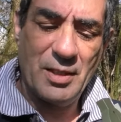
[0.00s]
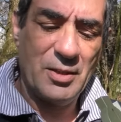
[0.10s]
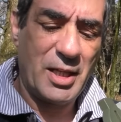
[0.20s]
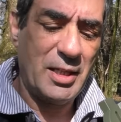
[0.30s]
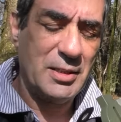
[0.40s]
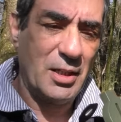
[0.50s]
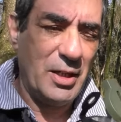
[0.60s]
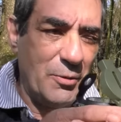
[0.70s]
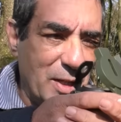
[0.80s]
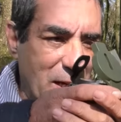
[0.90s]
Okay, so
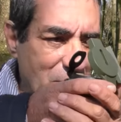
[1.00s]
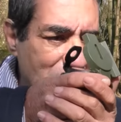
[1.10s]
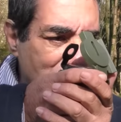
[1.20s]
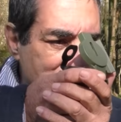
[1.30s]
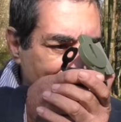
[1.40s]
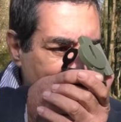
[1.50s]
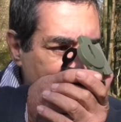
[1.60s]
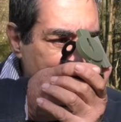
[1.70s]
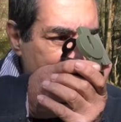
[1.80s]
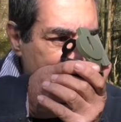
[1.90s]
here we go, let's have a
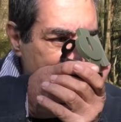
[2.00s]
look.